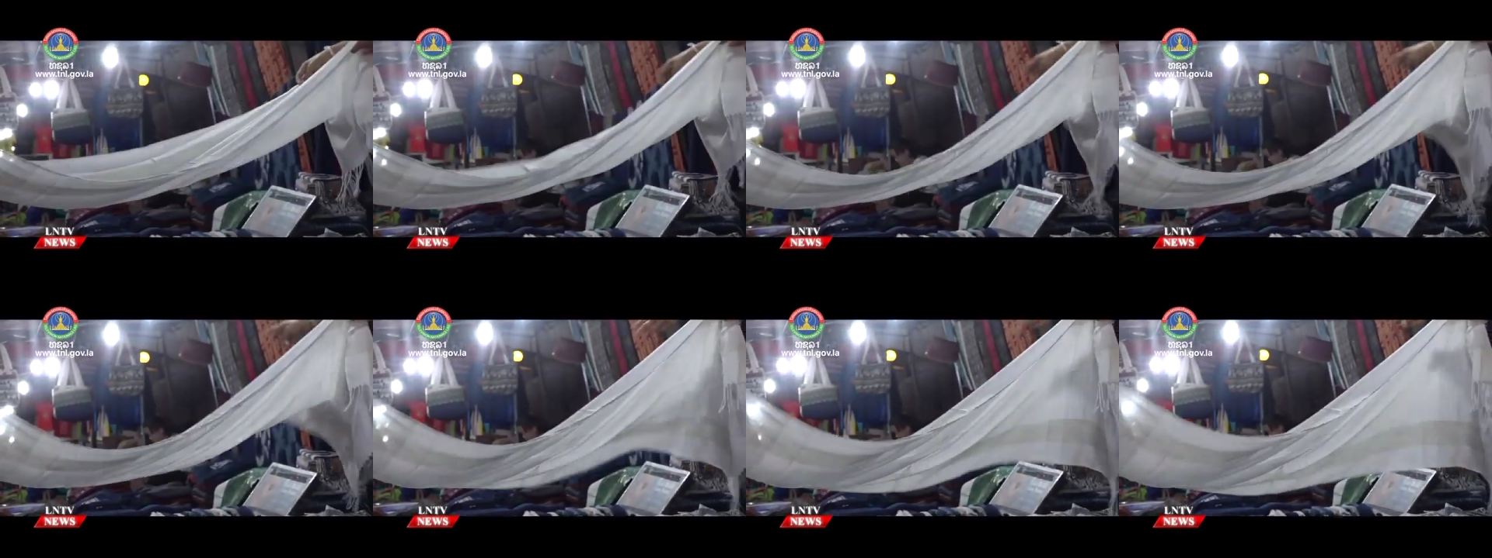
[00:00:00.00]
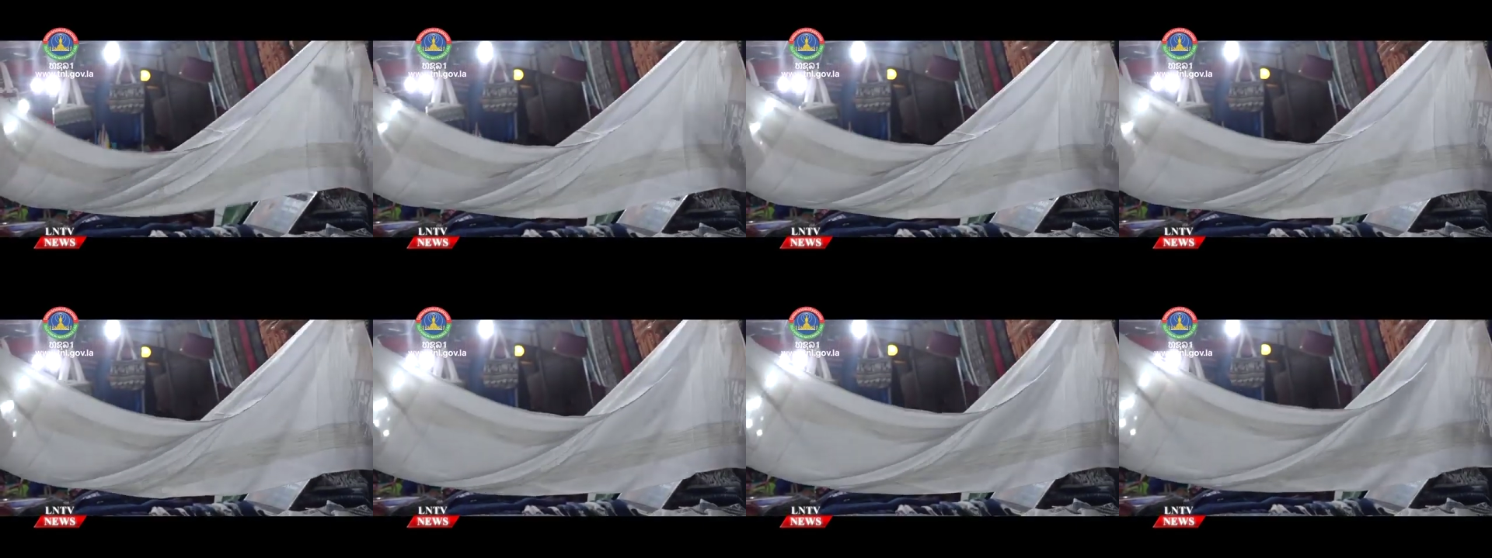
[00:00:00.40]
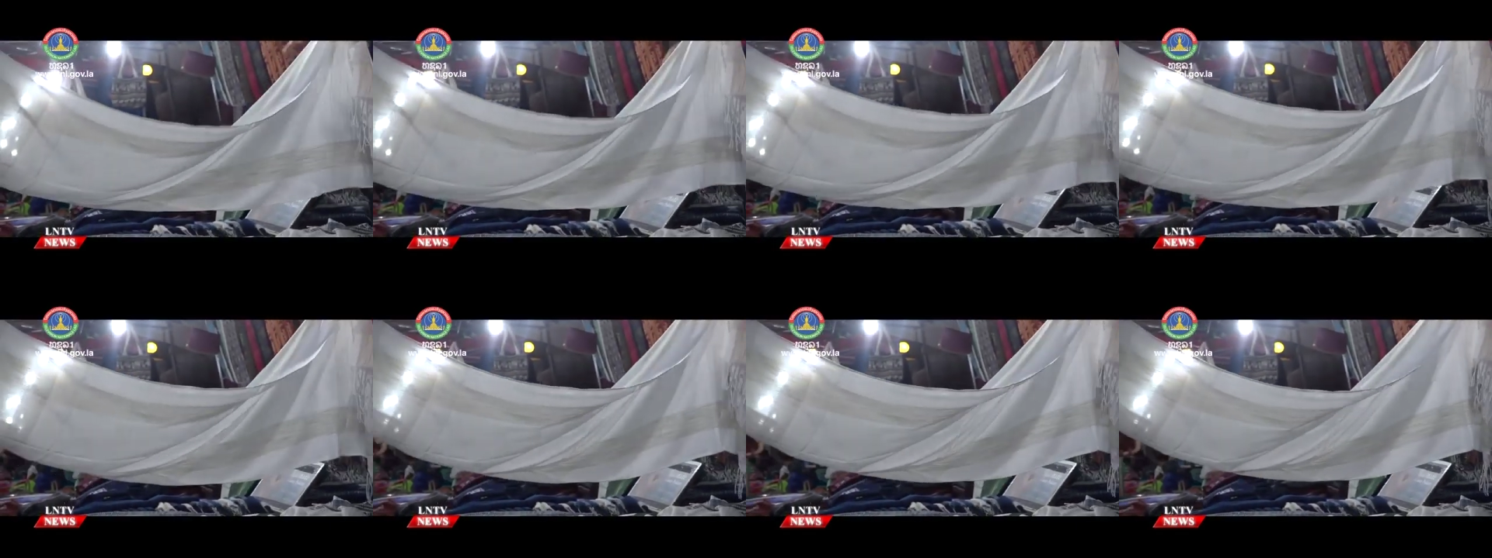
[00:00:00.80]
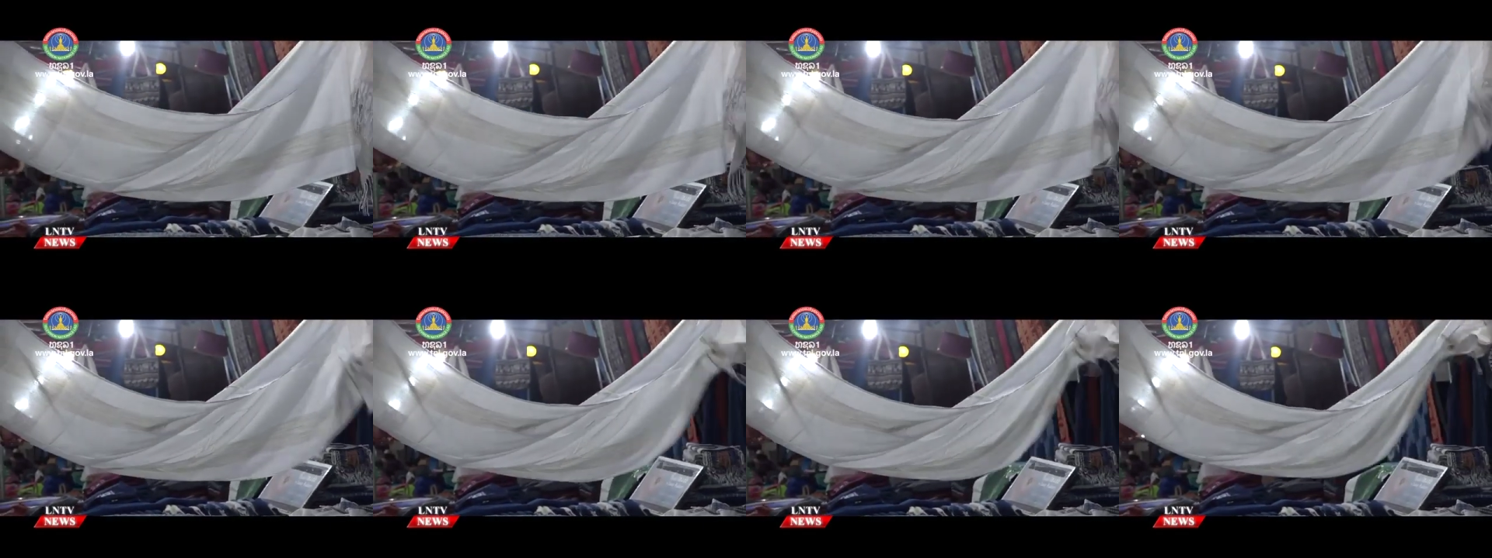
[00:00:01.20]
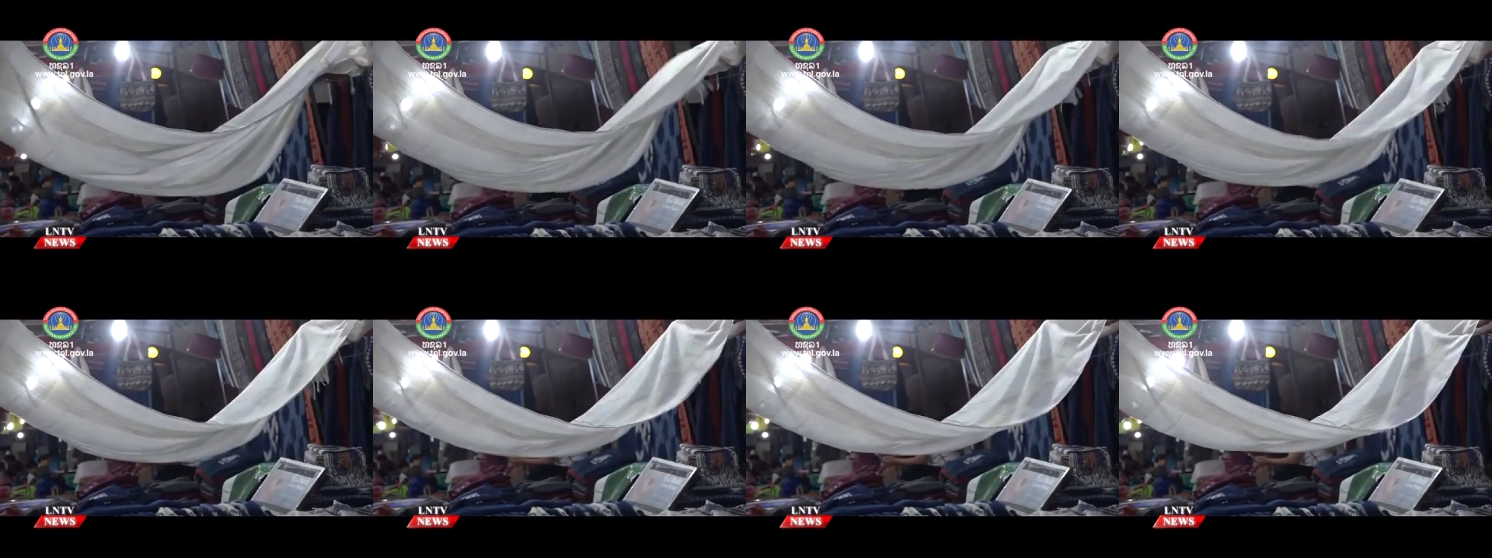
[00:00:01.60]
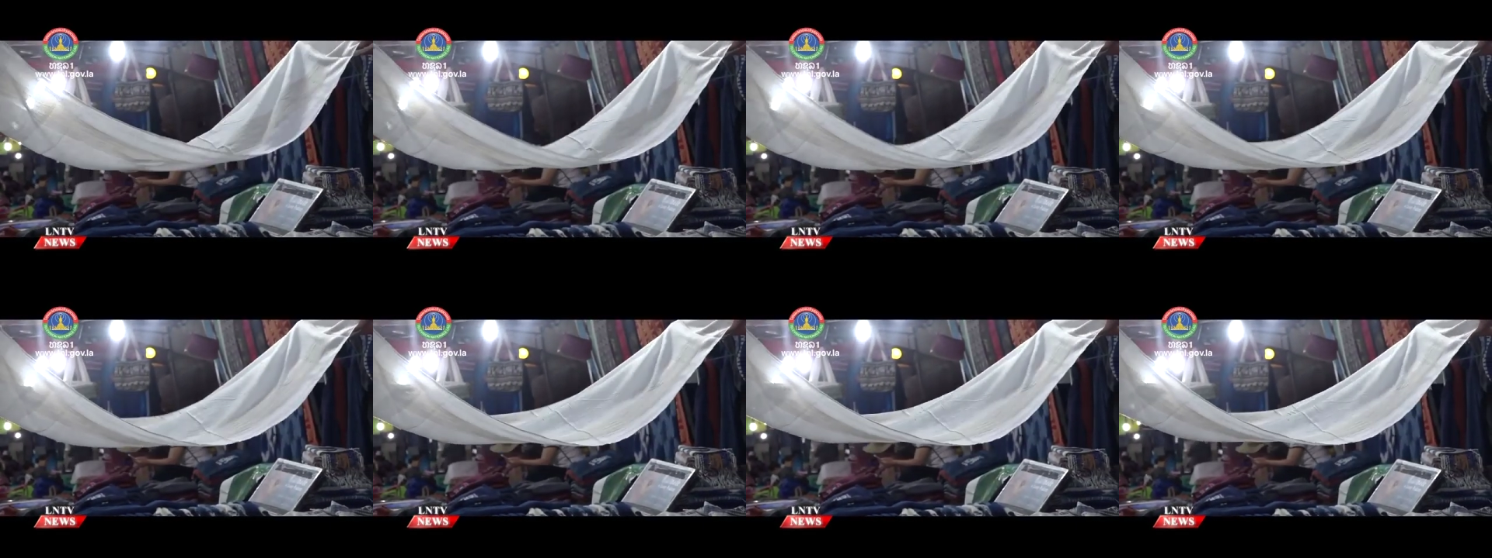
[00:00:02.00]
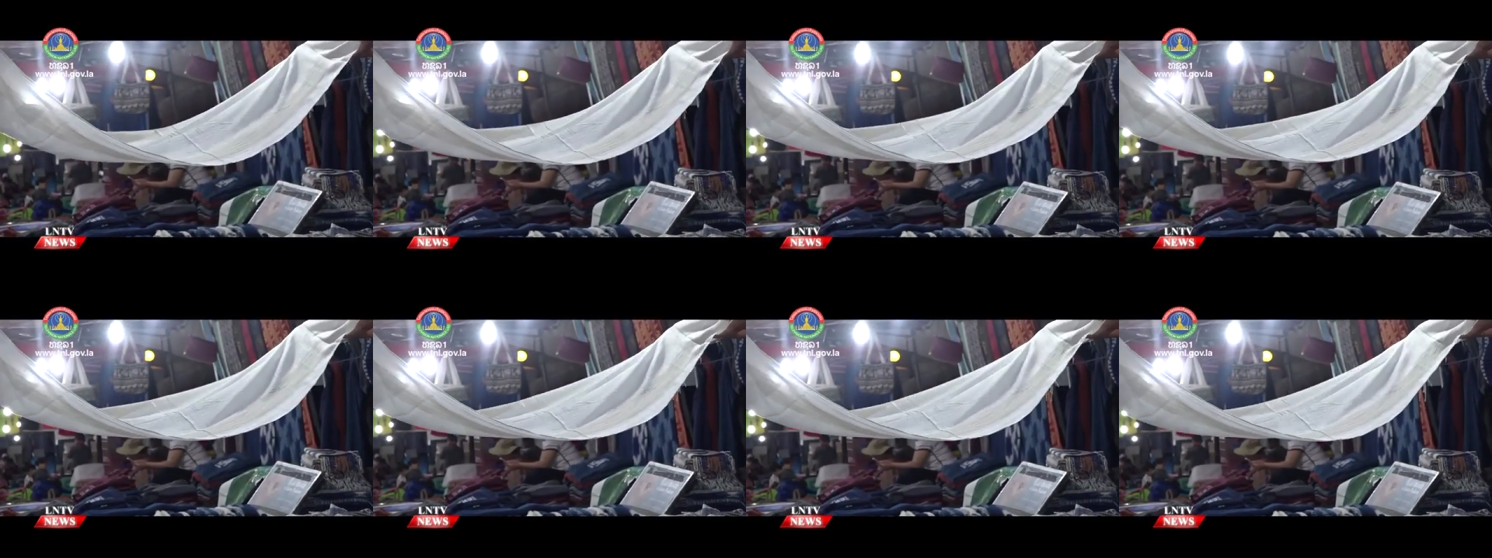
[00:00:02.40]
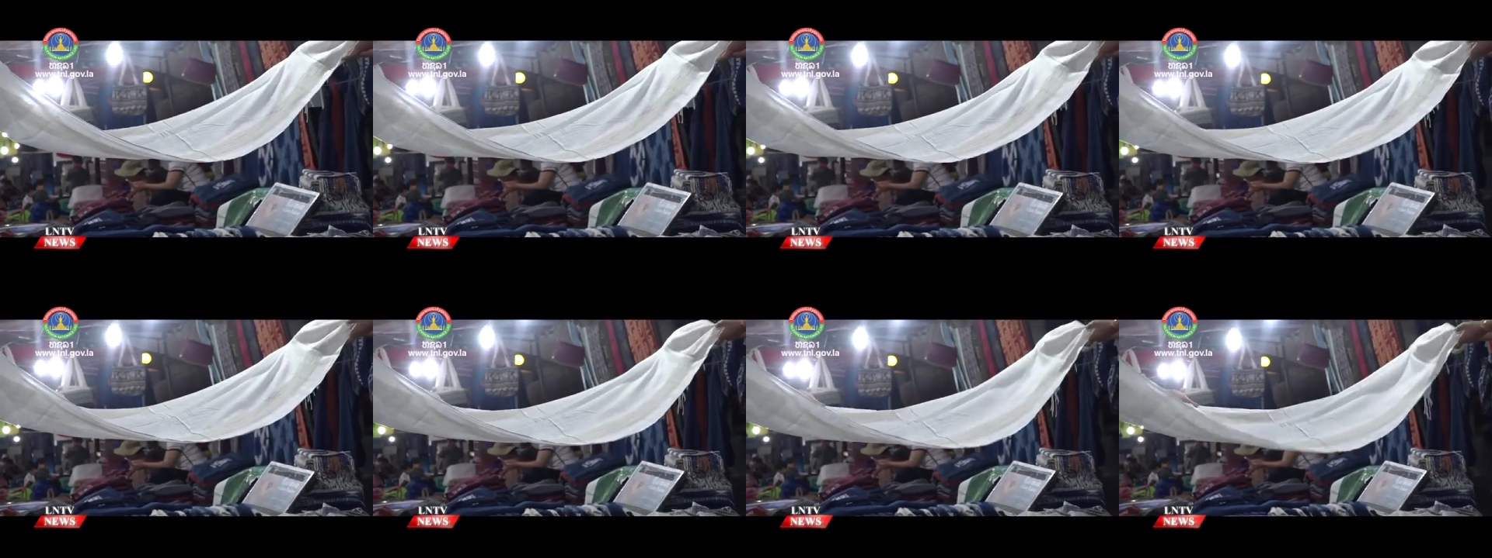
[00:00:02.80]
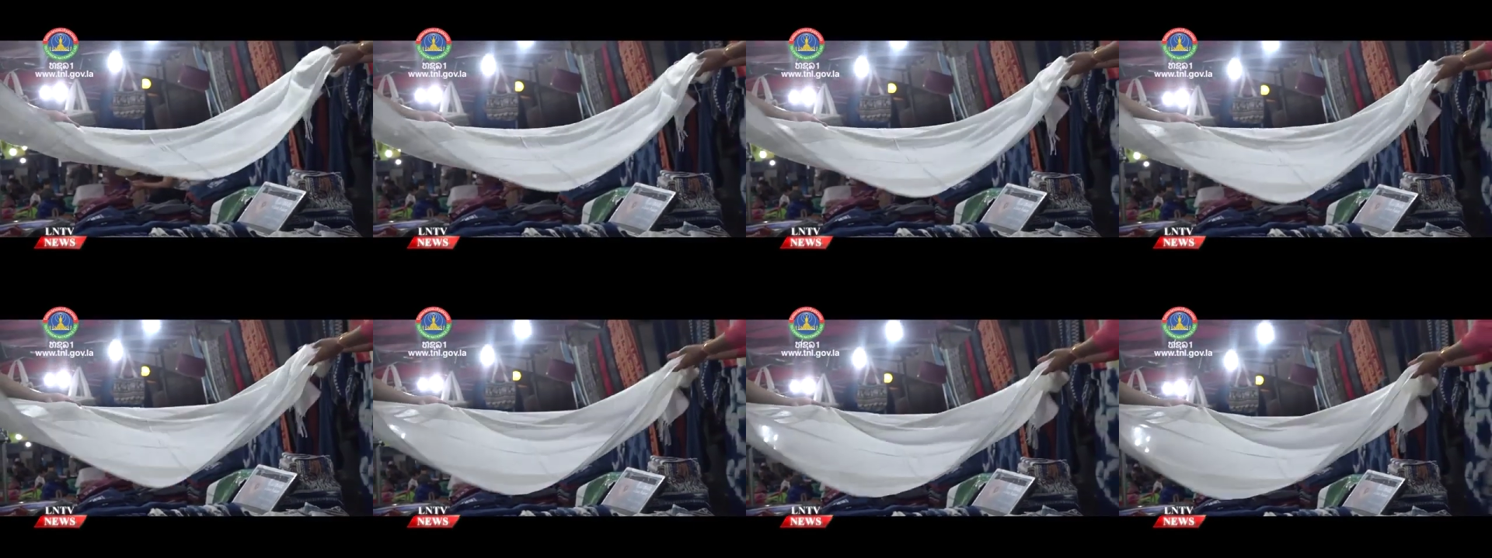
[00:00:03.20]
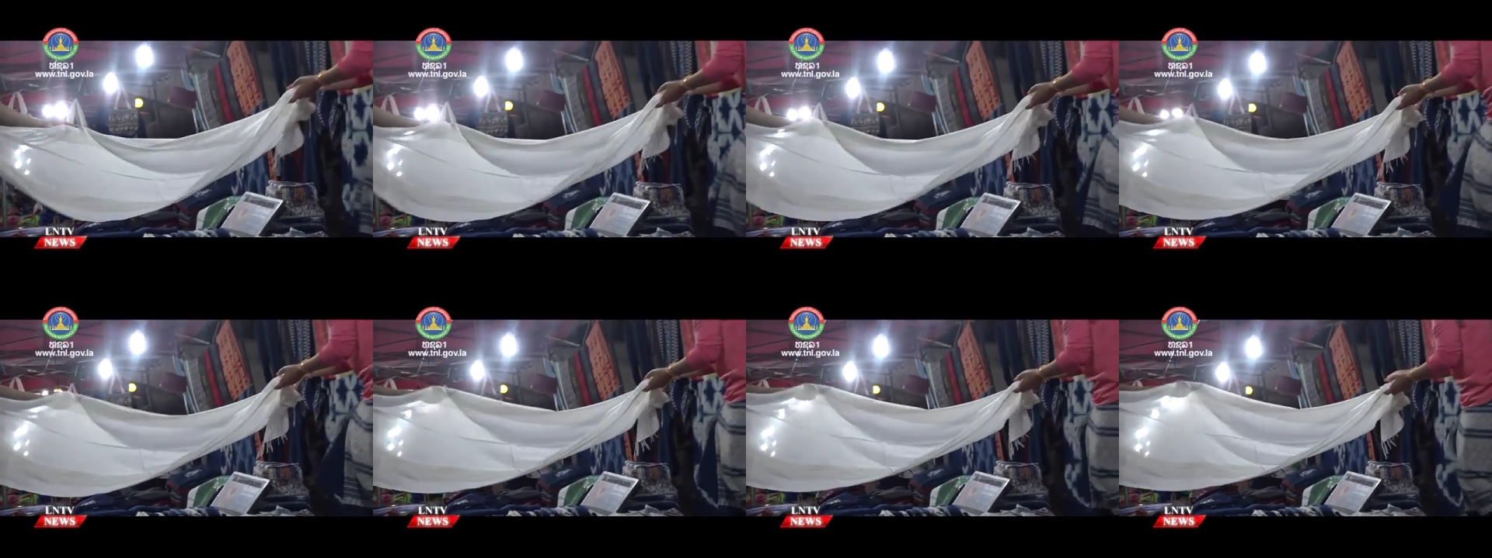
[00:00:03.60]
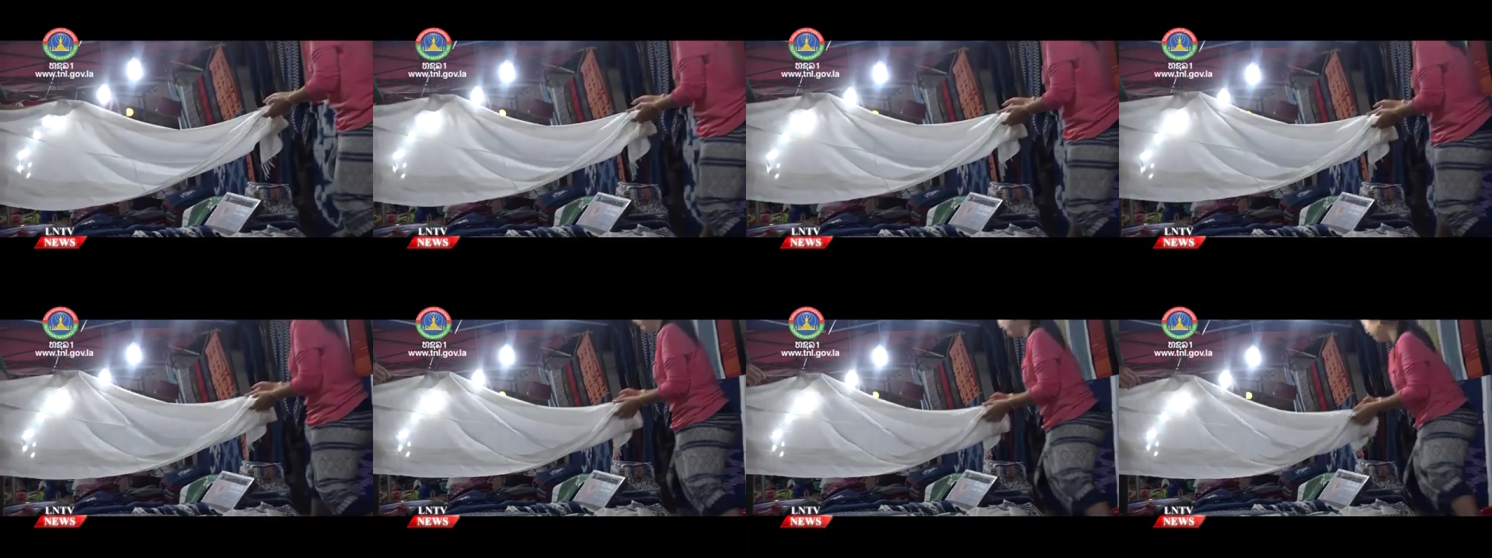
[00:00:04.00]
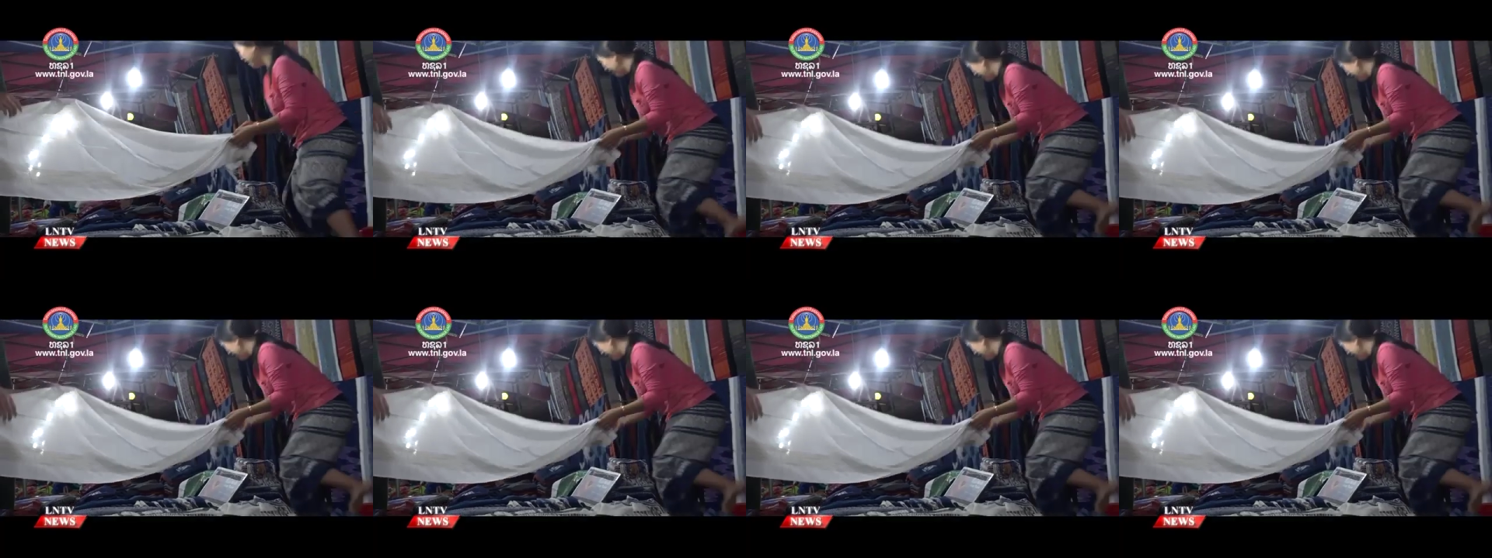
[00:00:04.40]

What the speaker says: Nobody's mouth can be seen.